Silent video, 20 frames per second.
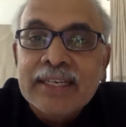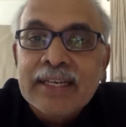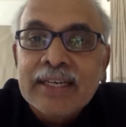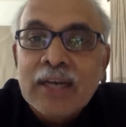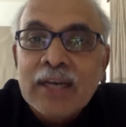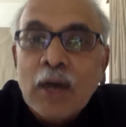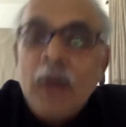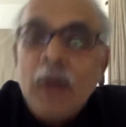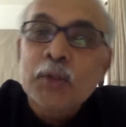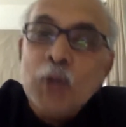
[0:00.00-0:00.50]

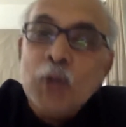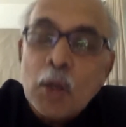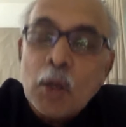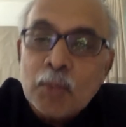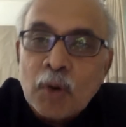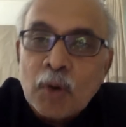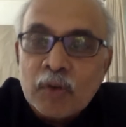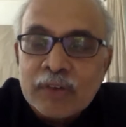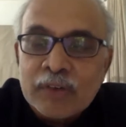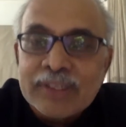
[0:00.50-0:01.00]
on top
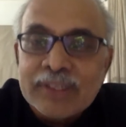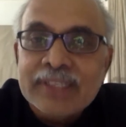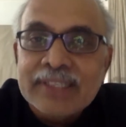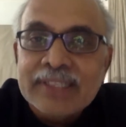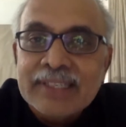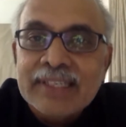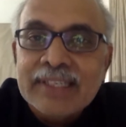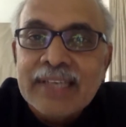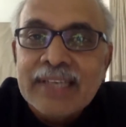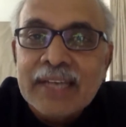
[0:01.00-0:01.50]
of it,
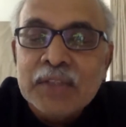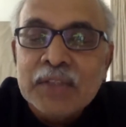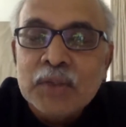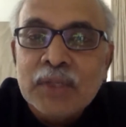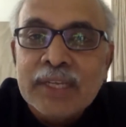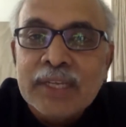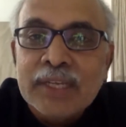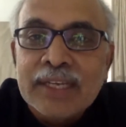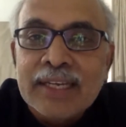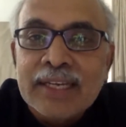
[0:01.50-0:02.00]

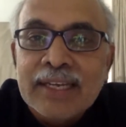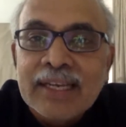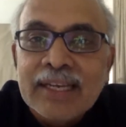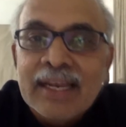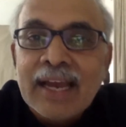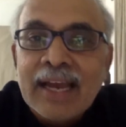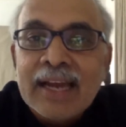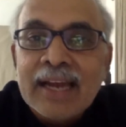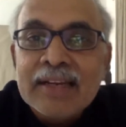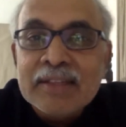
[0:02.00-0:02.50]
actually,
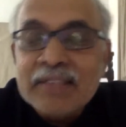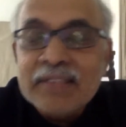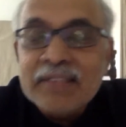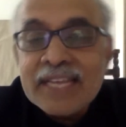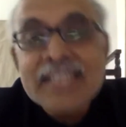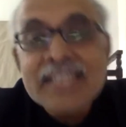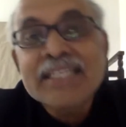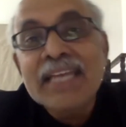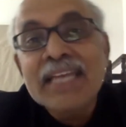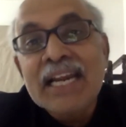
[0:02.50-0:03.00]
and
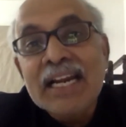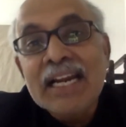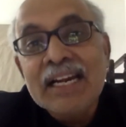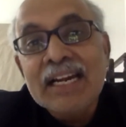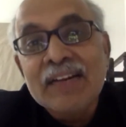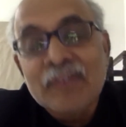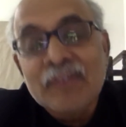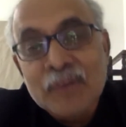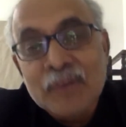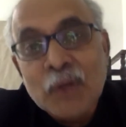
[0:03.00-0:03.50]
they
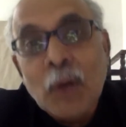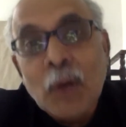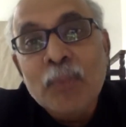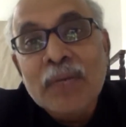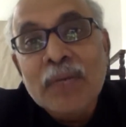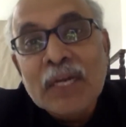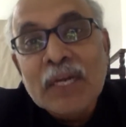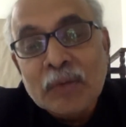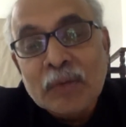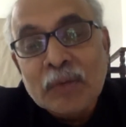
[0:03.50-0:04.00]
scale
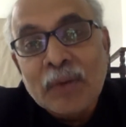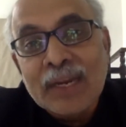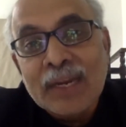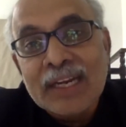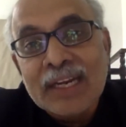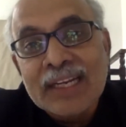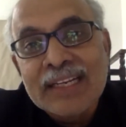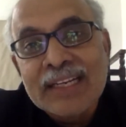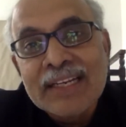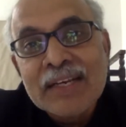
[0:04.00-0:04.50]
phenomenally well.
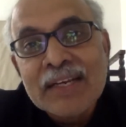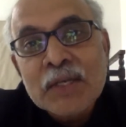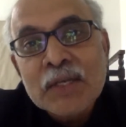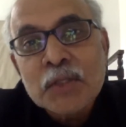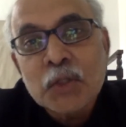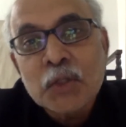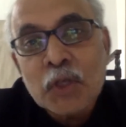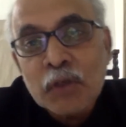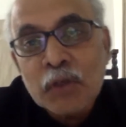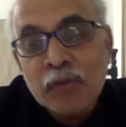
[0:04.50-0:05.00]

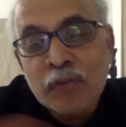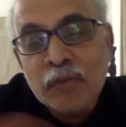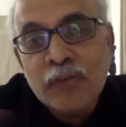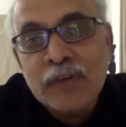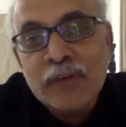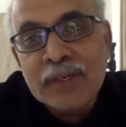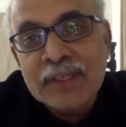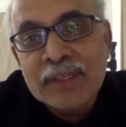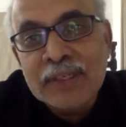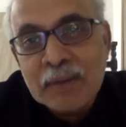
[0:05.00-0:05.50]
So if
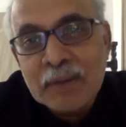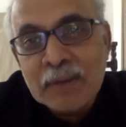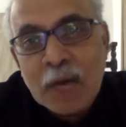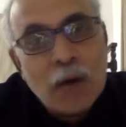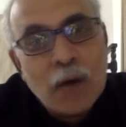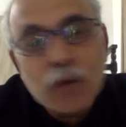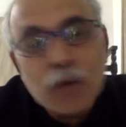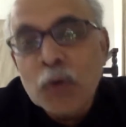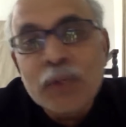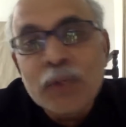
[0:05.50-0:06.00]

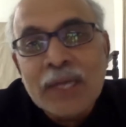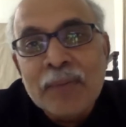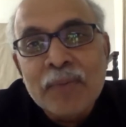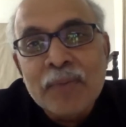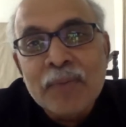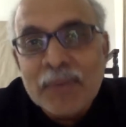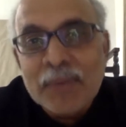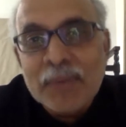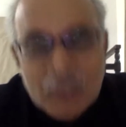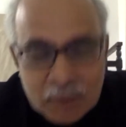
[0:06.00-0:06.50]
our own
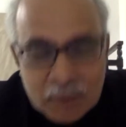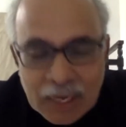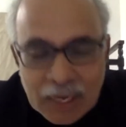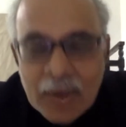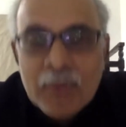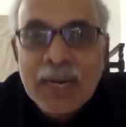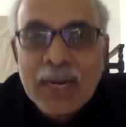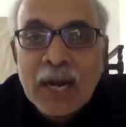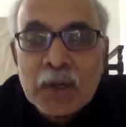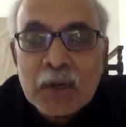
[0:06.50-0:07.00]
company, but
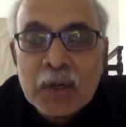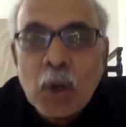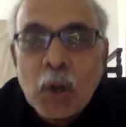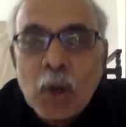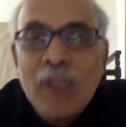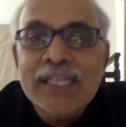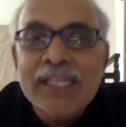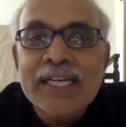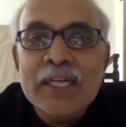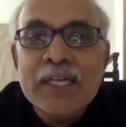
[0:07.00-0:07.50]
I can't
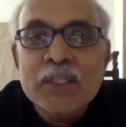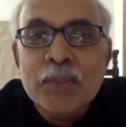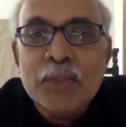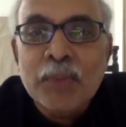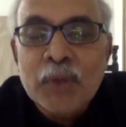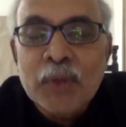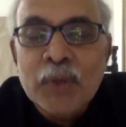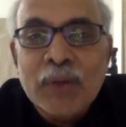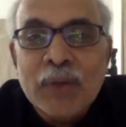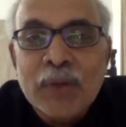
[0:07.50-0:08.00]
call that as a
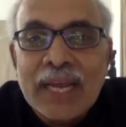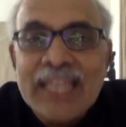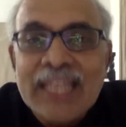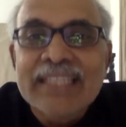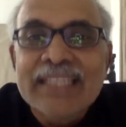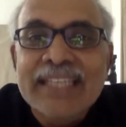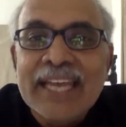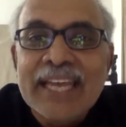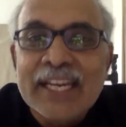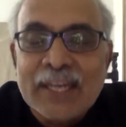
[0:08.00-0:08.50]
pure
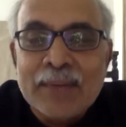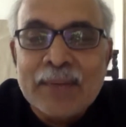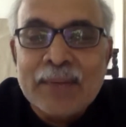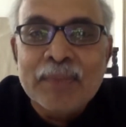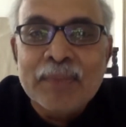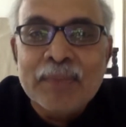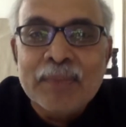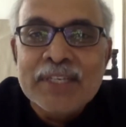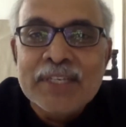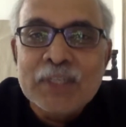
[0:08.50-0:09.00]
healthcare
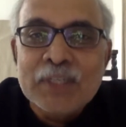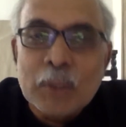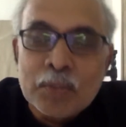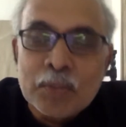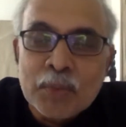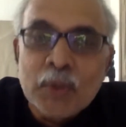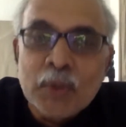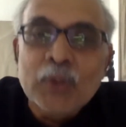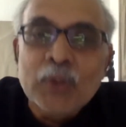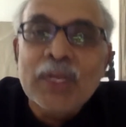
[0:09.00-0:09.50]
companies on
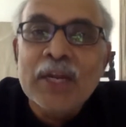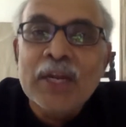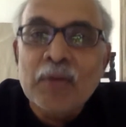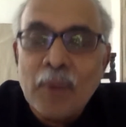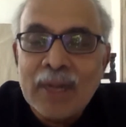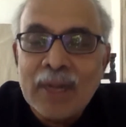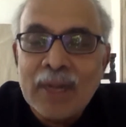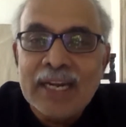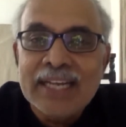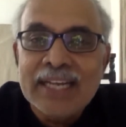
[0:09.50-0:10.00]
beauty and wellness.